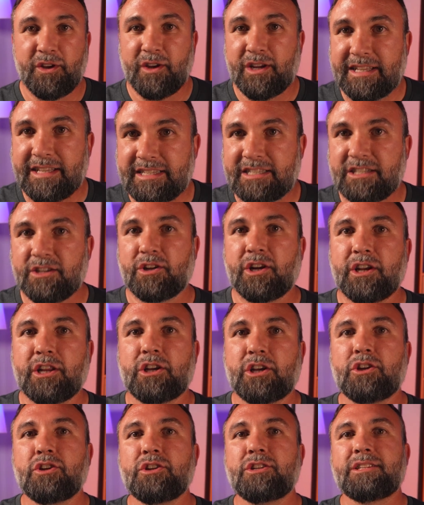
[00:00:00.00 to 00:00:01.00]
you can still get a
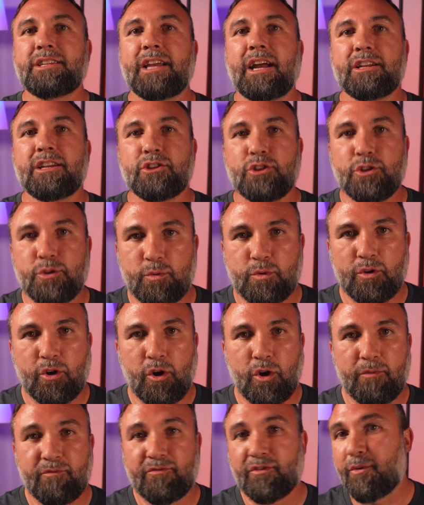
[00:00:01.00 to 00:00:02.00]
good-sized newer
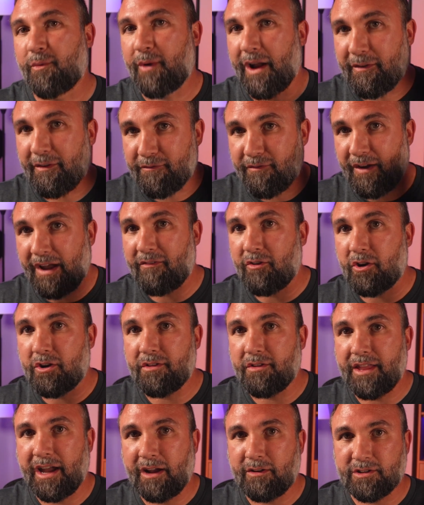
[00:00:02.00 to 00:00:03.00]
home for around
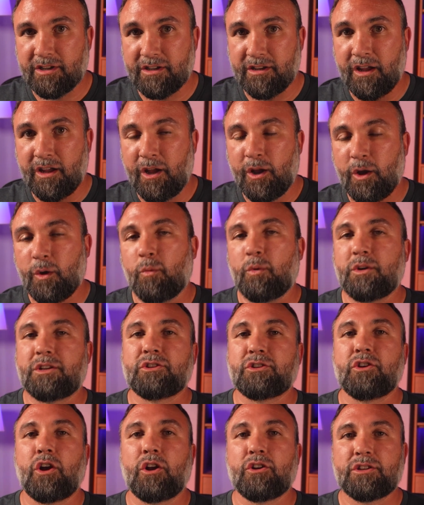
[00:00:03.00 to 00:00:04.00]
$500,000, which
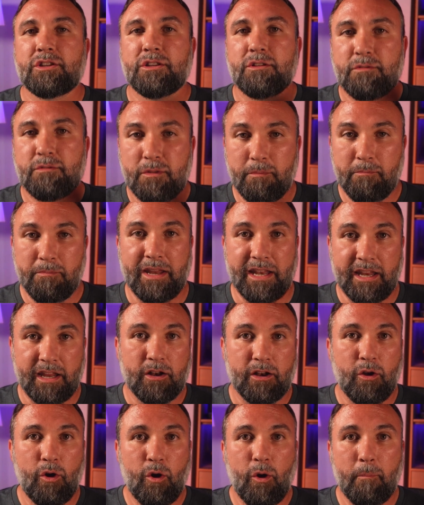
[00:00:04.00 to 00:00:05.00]
is also the
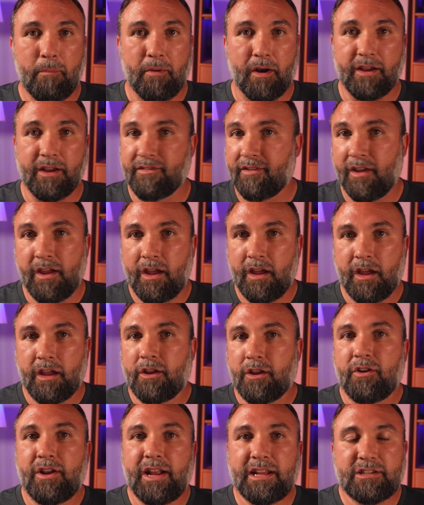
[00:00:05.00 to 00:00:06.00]
median home price.
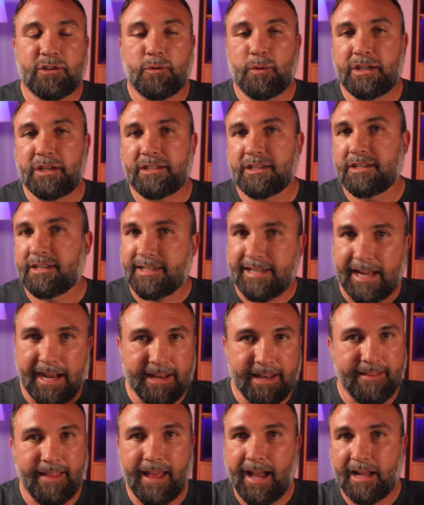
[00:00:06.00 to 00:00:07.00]
You're not squeezed into
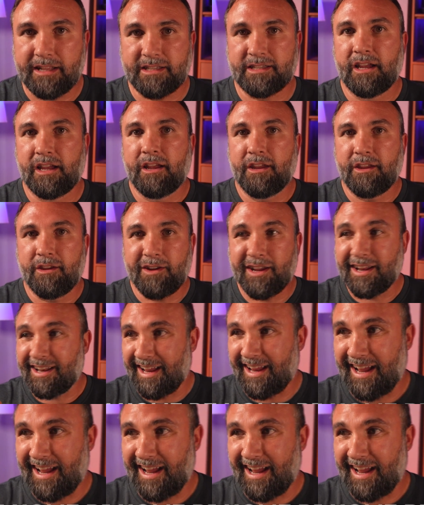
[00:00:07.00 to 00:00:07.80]
tiny lots. You get